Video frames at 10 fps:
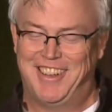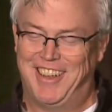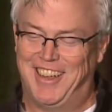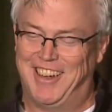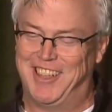
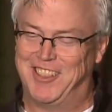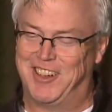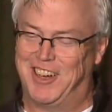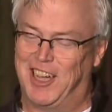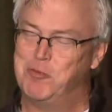And I thought,
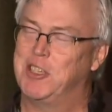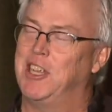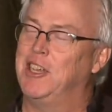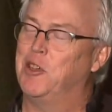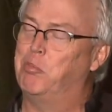I'm
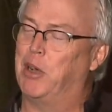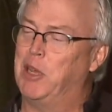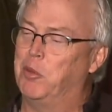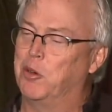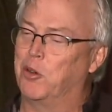standing in
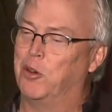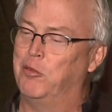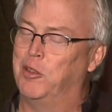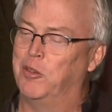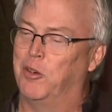Bible Grove,
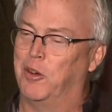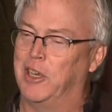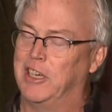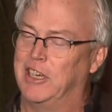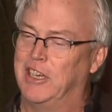
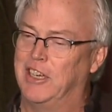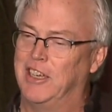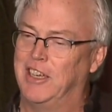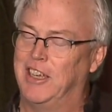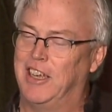Illinois,
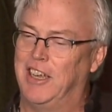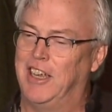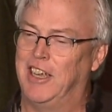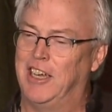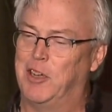
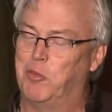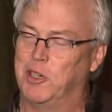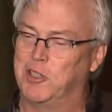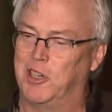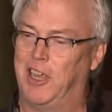and I'm
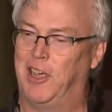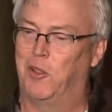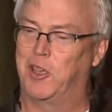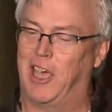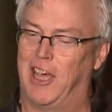watching a
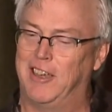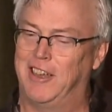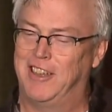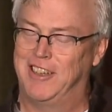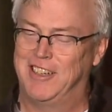Hellcat
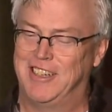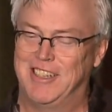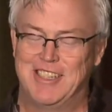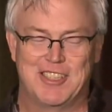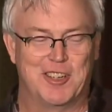
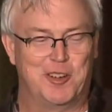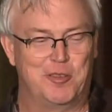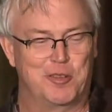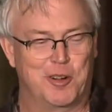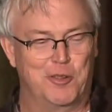sell
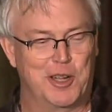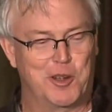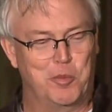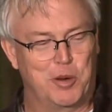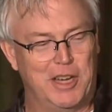for a
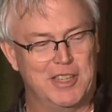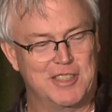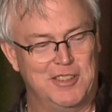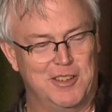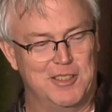record
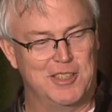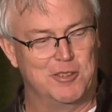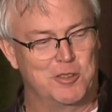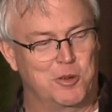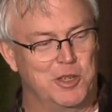price. You can see it
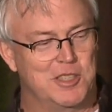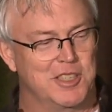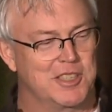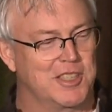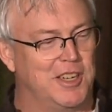was
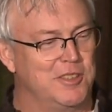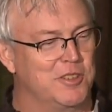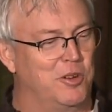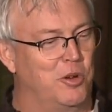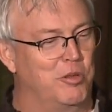
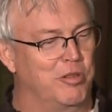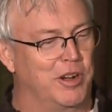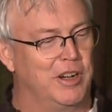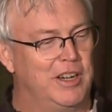$26,000 over.